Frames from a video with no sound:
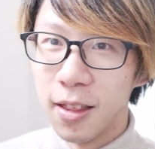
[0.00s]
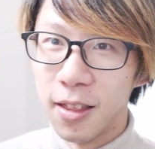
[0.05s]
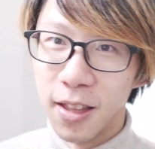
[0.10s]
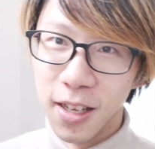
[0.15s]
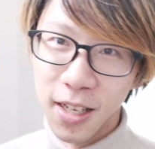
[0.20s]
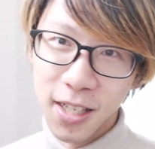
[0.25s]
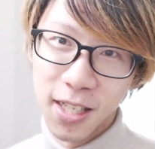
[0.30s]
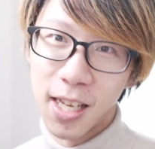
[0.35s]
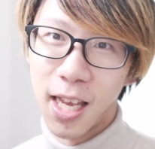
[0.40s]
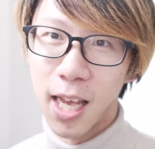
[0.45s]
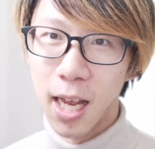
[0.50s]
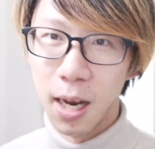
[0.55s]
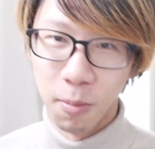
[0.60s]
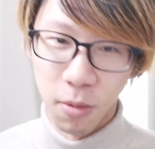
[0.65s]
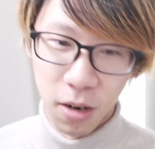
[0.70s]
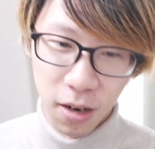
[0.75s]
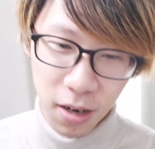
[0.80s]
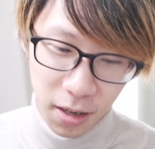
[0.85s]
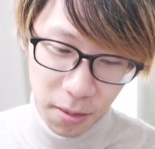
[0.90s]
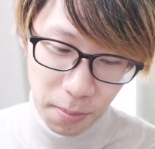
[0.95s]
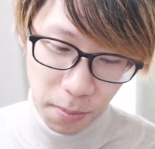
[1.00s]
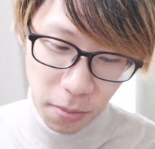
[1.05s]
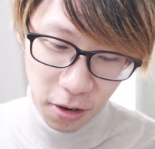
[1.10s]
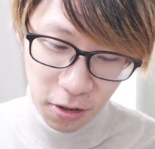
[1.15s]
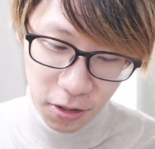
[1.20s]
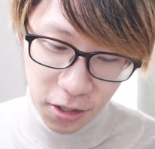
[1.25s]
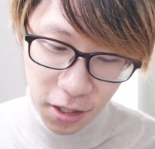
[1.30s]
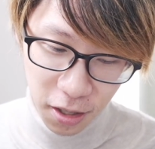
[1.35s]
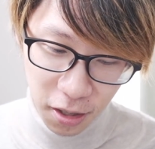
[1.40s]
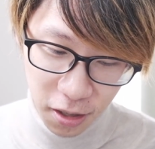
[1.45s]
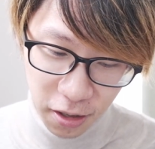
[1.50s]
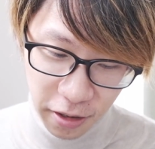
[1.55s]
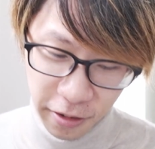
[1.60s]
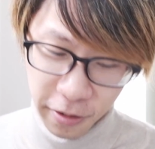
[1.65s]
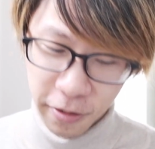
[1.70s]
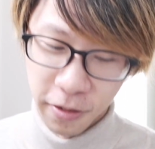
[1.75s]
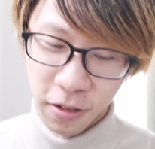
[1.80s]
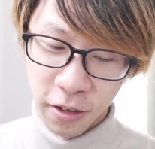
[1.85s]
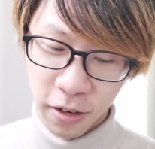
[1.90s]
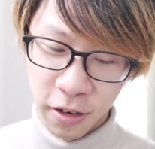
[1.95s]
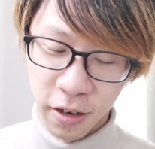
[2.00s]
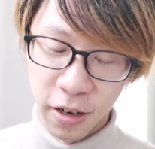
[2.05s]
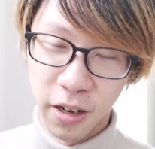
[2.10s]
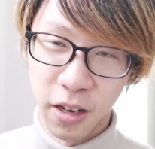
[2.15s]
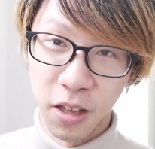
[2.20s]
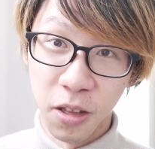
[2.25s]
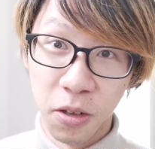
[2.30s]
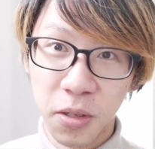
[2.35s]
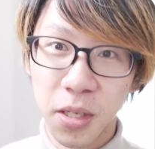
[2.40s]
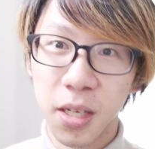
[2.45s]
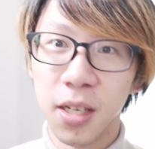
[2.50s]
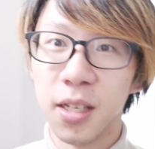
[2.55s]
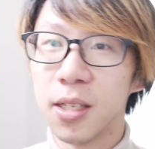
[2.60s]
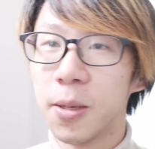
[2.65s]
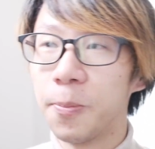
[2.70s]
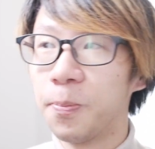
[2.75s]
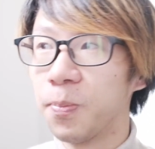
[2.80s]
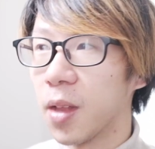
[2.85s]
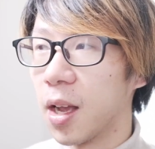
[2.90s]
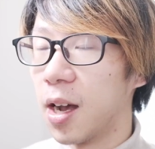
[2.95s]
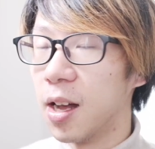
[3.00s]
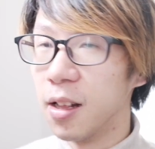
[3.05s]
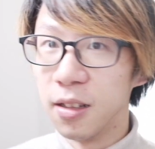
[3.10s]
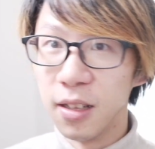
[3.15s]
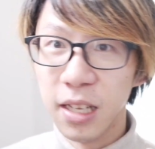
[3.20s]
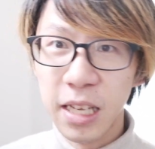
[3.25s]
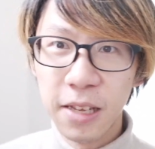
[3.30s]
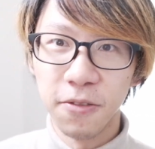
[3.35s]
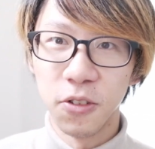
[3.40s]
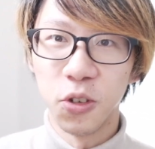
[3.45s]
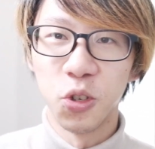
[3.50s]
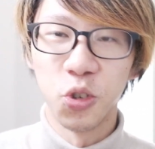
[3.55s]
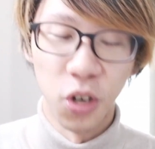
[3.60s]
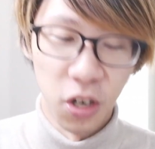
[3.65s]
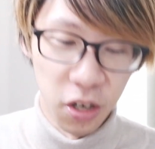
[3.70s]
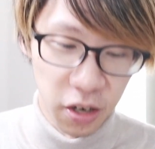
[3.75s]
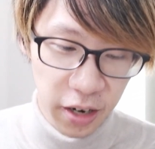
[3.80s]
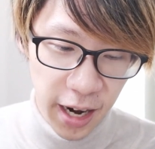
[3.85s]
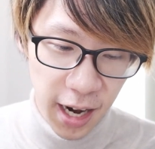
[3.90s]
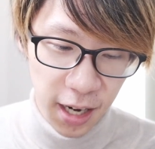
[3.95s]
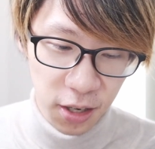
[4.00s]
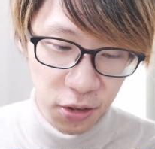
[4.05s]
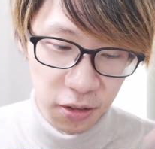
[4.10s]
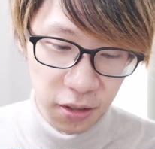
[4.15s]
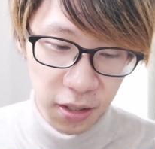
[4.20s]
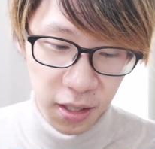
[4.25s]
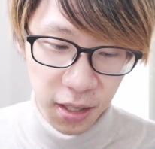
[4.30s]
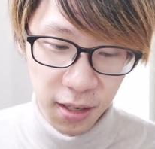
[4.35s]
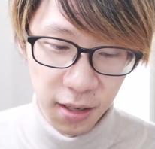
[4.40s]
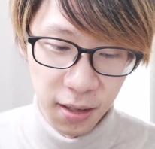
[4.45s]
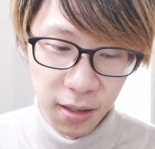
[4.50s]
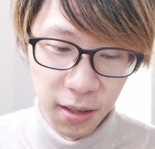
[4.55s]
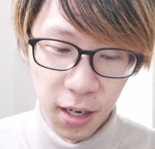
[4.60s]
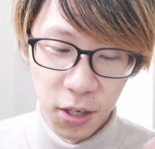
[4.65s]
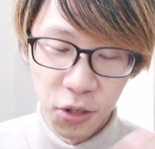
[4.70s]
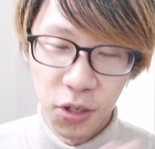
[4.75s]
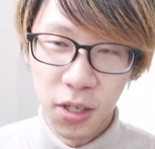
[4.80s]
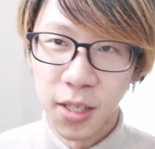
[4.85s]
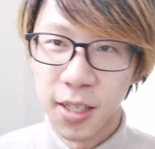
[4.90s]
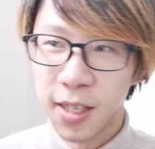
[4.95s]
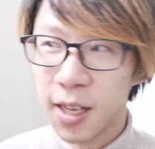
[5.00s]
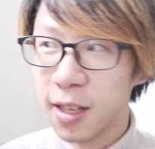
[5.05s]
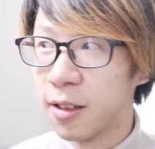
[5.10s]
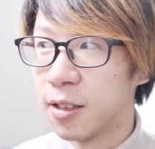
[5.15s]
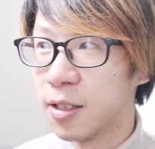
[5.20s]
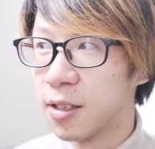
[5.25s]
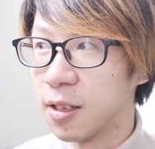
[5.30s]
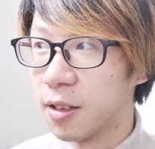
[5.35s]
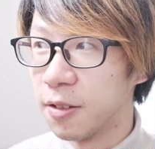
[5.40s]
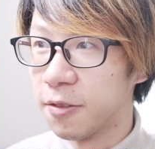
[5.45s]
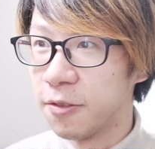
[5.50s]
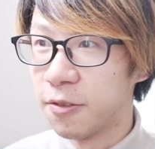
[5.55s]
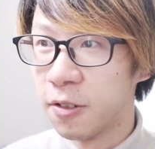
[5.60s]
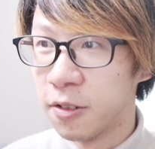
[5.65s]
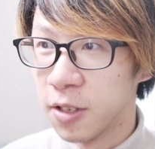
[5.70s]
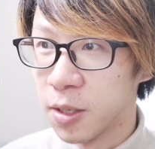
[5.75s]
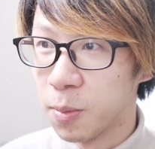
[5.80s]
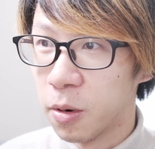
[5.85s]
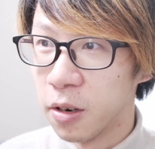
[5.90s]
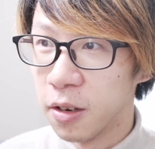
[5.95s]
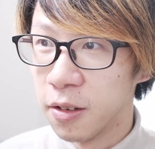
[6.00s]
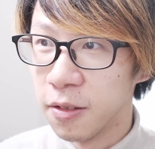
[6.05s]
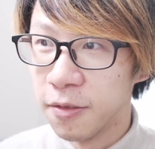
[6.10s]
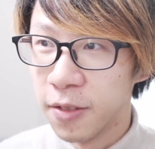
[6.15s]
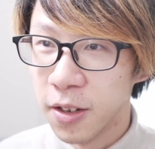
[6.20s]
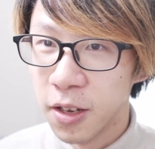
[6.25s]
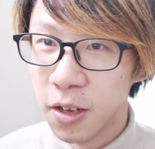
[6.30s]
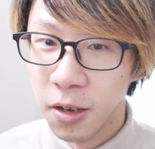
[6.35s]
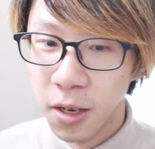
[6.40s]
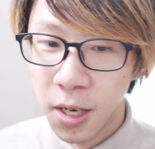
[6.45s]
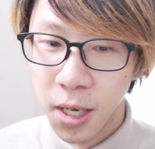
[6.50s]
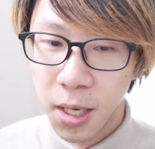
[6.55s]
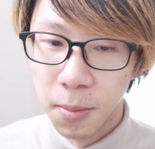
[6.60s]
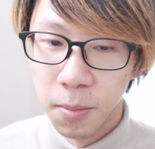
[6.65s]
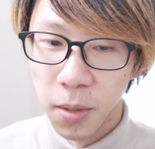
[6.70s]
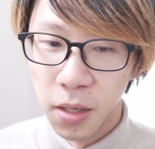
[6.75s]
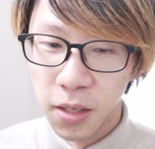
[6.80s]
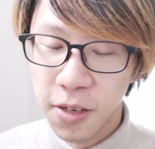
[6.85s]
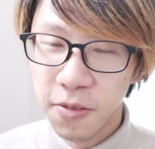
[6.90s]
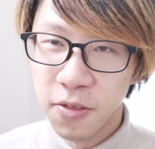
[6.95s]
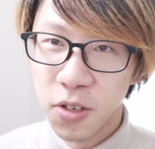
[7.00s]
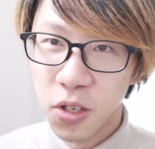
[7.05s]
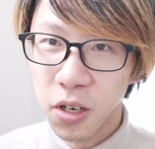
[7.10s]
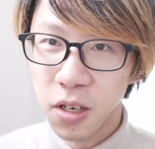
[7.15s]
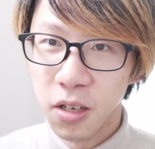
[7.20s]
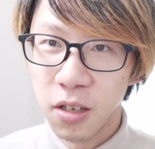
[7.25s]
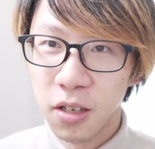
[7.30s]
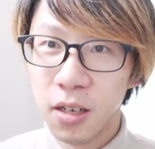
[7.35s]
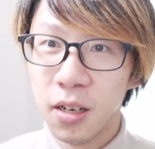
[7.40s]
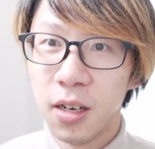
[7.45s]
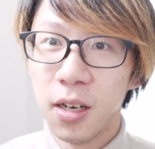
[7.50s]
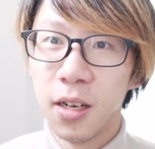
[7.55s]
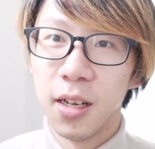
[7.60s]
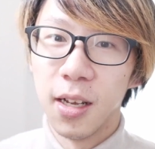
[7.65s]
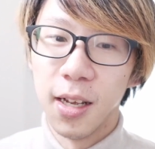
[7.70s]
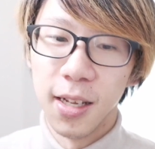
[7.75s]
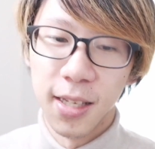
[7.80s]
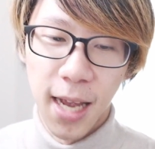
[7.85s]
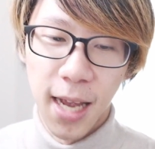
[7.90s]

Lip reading: this camera in particular uses a leaf shutter. Actually, I should have said this in the first part of the video, but leaf shutter is